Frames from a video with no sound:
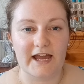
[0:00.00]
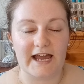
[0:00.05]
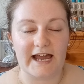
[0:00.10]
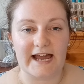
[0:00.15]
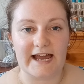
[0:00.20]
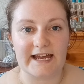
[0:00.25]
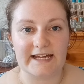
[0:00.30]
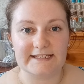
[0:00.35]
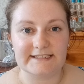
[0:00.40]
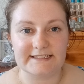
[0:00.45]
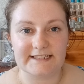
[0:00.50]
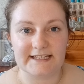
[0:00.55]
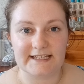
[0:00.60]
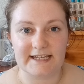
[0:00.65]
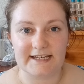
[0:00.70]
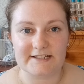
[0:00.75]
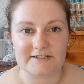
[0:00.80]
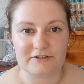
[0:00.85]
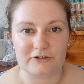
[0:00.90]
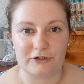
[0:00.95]
and
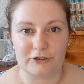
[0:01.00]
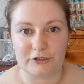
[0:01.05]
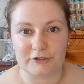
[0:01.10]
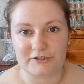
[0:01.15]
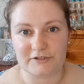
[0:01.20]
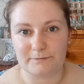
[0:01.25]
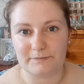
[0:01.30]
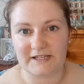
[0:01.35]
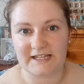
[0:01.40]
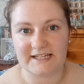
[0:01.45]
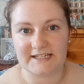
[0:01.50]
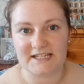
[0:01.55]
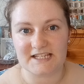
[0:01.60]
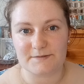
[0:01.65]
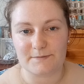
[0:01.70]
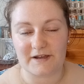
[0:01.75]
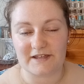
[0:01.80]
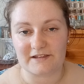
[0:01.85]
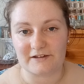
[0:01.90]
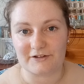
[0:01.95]
again it's got lots of blends
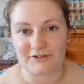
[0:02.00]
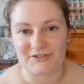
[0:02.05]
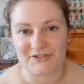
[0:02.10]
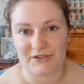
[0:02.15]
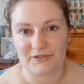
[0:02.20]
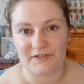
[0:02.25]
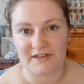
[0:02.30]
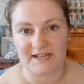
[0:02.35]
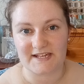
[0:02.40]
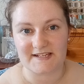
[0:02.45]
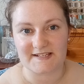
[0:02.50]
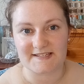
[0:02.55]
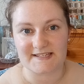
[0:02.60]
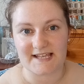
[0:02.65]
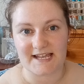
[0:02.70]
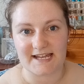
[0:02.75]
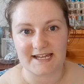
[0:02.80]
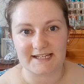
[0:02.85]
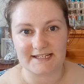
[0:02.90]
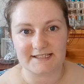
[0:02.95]
by the looks of things
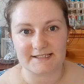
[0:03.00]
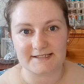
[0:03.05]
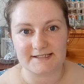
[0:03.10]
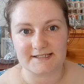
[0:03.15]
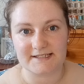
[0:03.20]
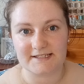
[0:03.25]
and